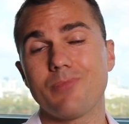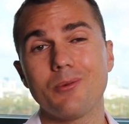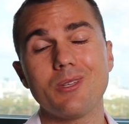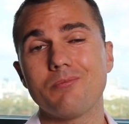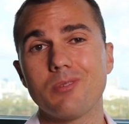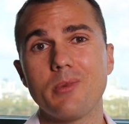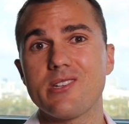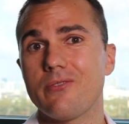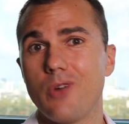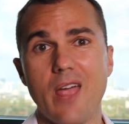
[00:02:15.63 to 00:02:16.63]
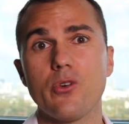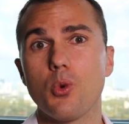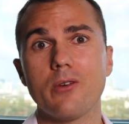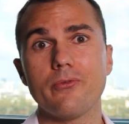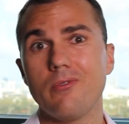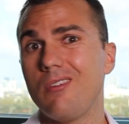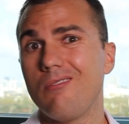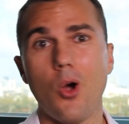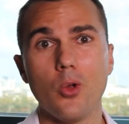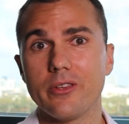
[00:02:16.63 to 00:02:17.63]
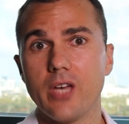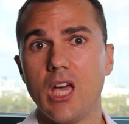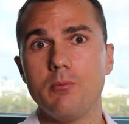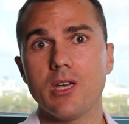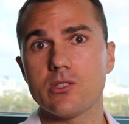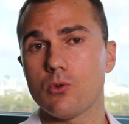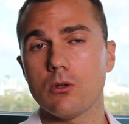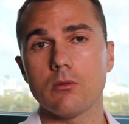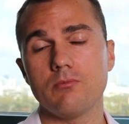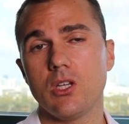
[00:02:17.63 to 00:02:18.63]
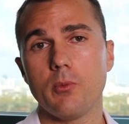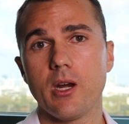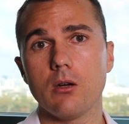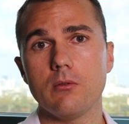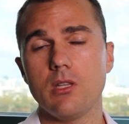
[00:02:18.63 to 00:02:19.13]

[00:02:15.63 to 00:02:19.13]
probably pretty much for everyone all the time because we're you know matter